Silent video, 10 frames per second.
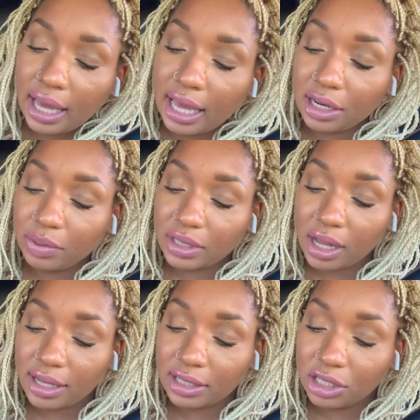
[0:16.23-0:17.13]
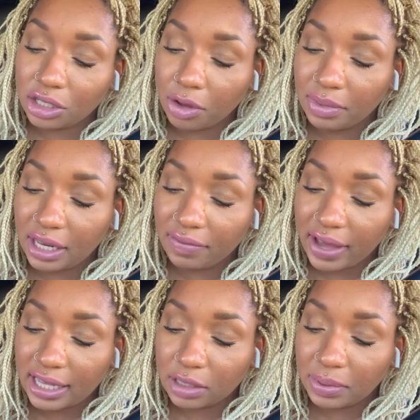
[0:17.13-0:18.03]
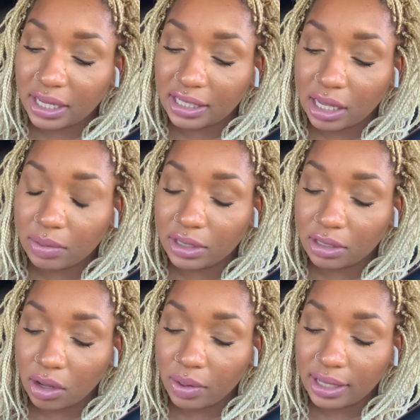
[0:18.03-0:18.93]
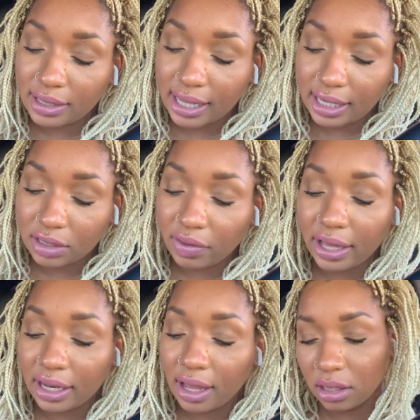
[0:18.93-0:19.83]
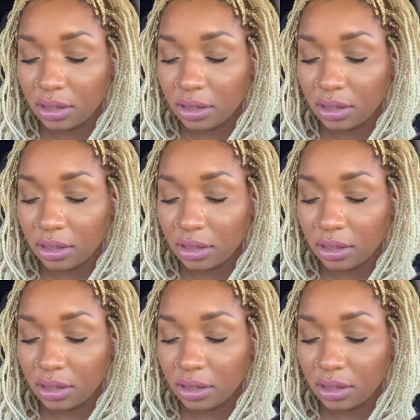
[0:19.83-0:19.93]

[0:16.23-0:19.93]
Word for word: And it was causing so many fights because I was so unsatisfied.